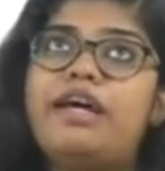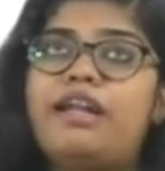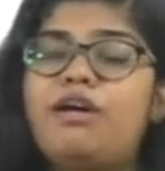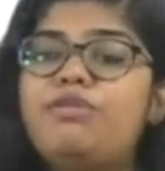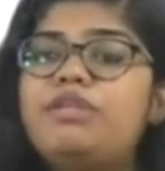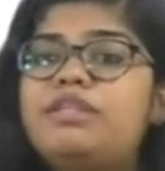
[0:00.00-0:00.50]

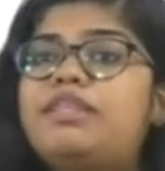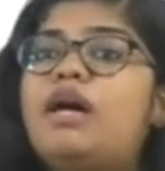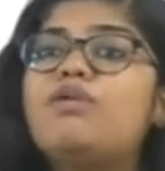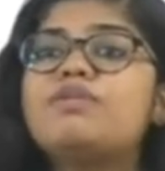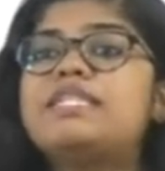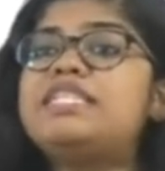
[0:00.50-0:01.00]
around
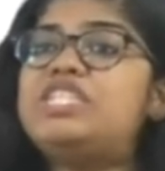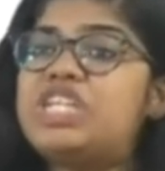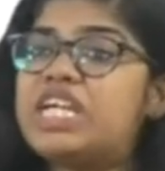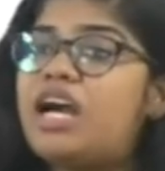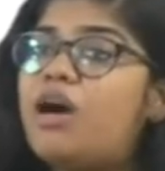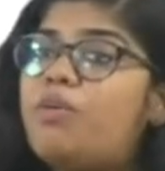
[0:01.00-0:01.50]
1000
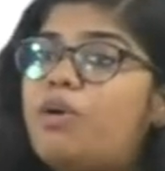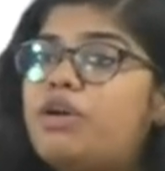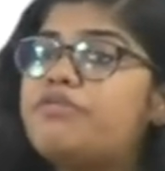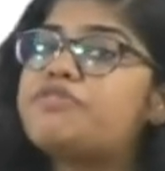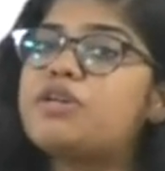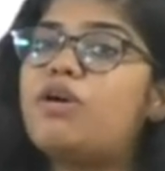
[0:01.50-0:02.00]

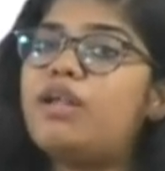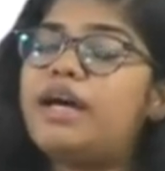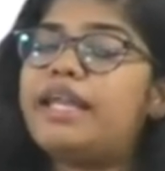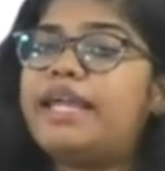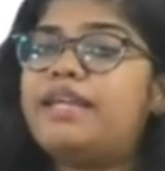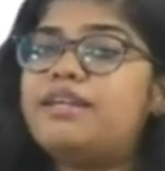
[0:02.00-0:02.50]
gigawatt of
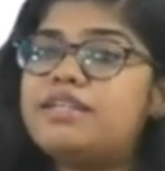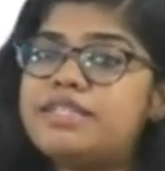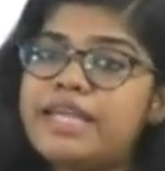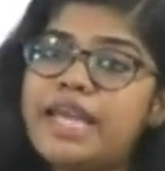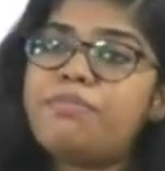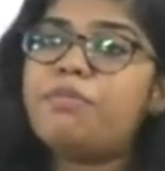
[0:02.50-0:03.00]
solar
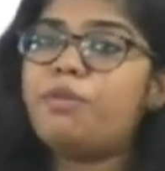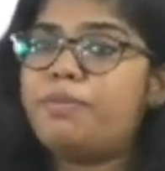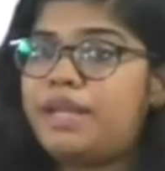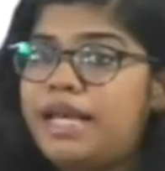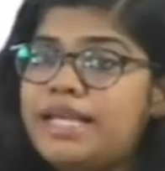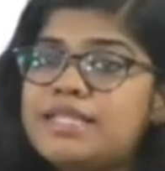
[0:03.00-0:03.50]
energy and
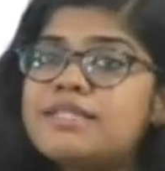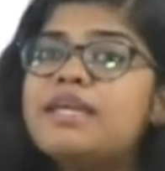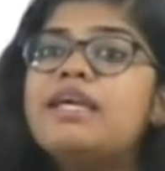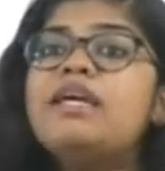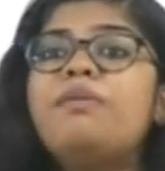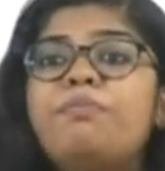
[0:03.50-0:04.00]
mobilize
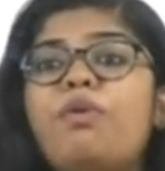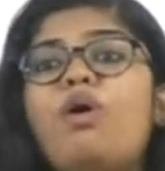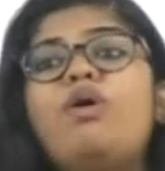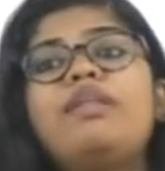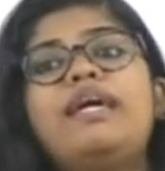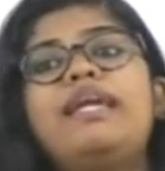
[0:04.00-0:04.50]

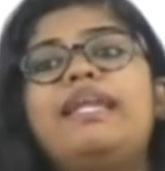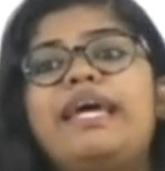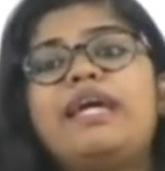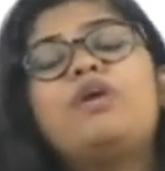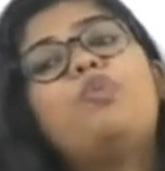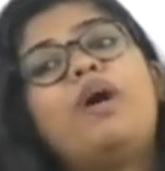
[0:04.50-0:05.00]
more than
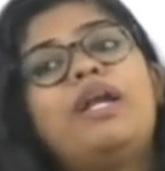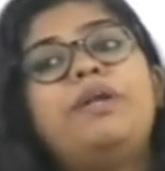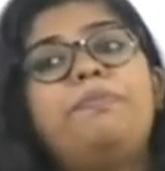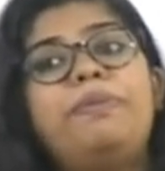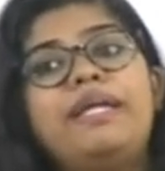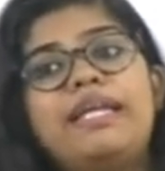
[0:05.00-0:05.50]
like
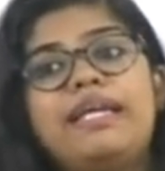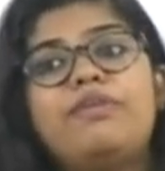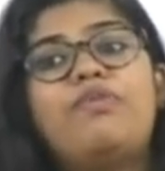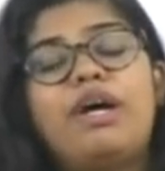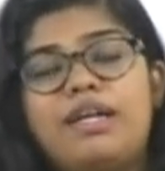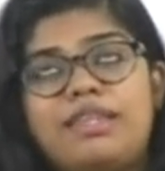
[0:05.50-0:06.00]

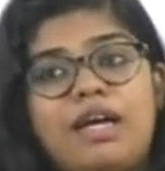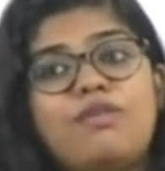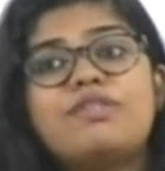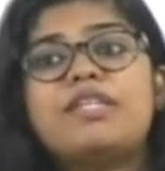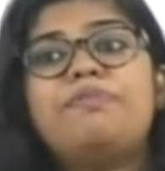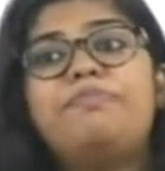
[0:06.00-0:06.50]

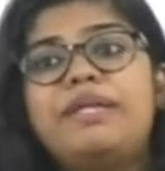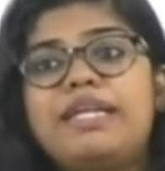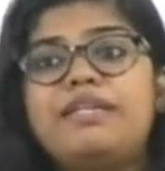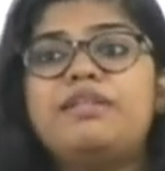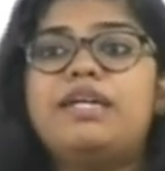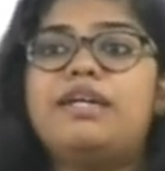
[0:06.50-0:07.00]
$1,000
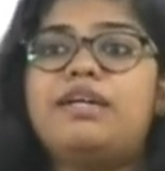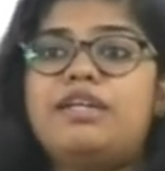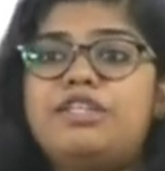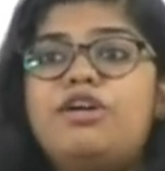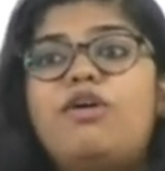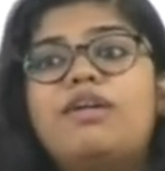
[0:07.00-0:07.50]
billion
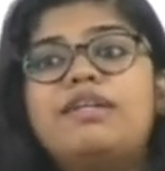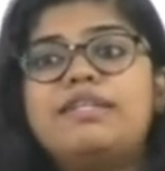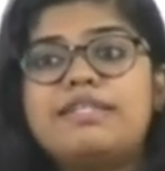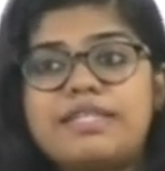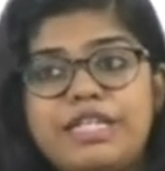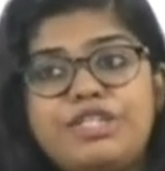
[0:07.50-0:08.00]

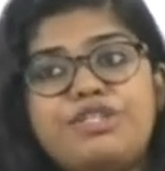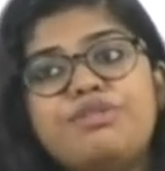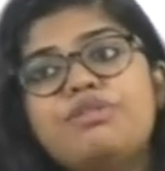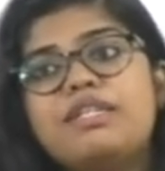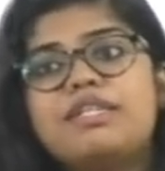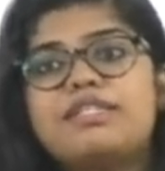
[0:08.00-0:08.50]
dollars into
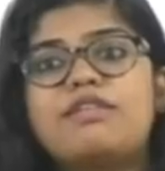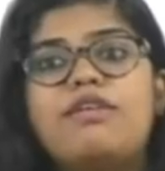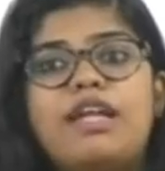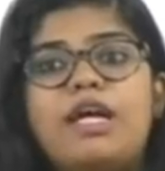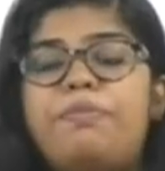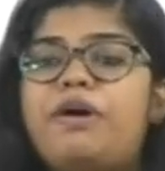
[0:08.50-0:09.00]
the
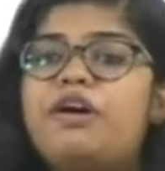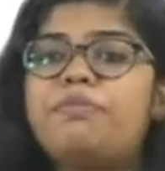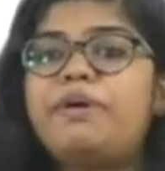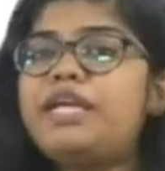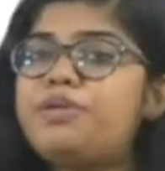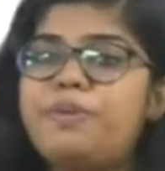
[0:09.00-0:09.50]
solar power
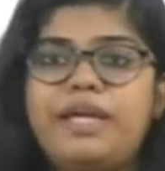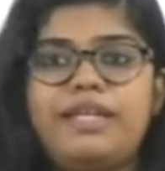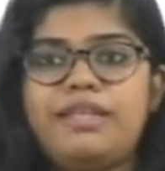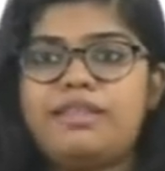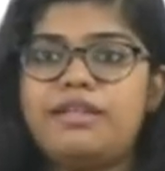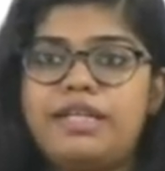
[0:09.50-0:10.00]
by
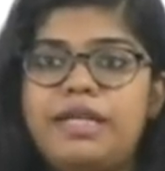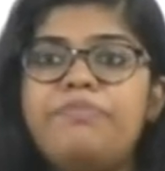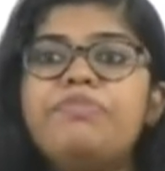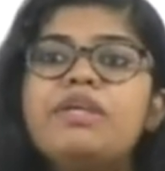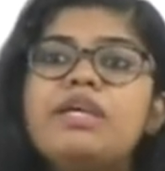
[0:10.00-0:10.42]
2030.